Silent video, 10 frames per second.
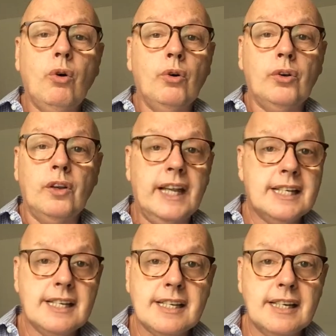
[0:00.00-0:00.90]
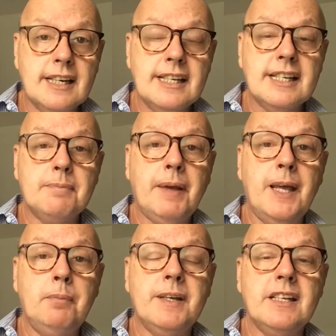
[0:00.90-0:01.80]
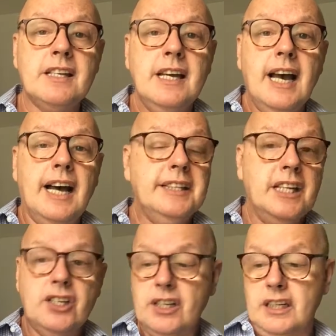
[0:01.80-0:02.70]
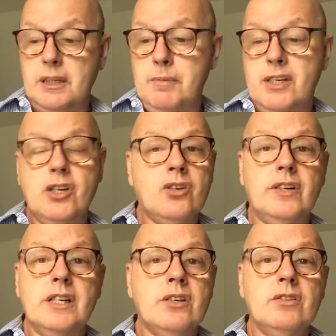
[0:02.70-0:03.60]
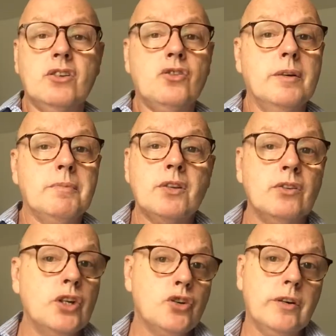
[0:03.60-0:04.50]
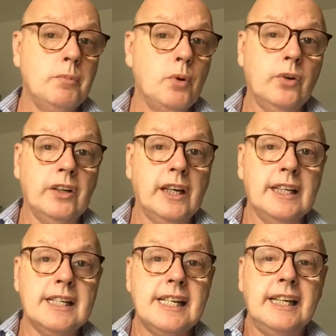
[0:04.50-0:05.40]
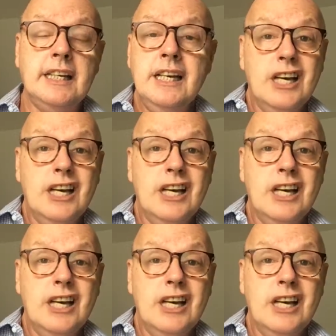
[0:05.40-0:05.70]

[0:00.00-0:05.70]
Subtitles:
or your letter size papers, and then just cut them into strips on your trimmer or your guillotine.